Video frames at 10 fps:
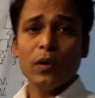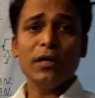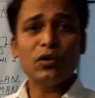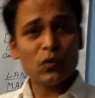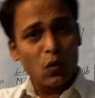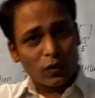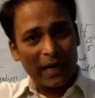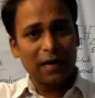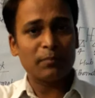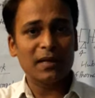need to go
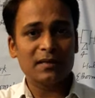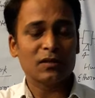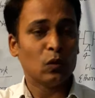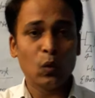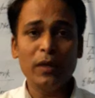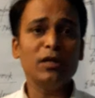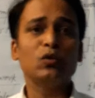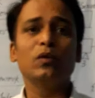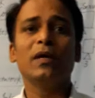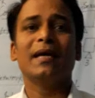that place, no need
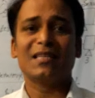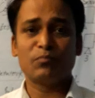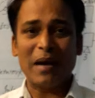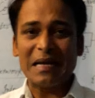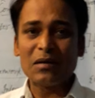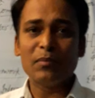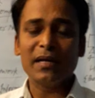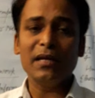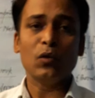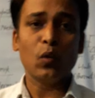to spend the
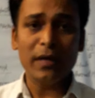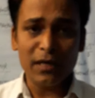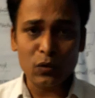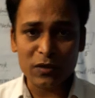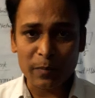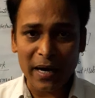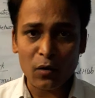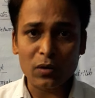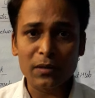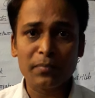money, no need to spend
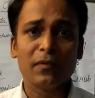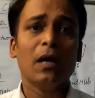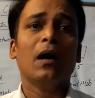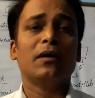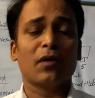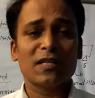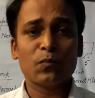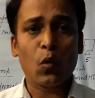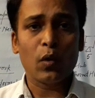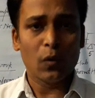on the
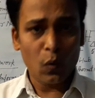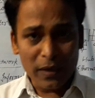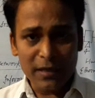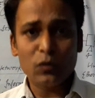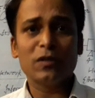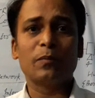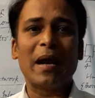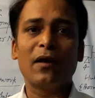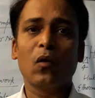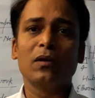transport, no need to
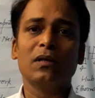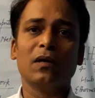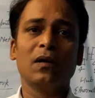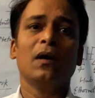spend on the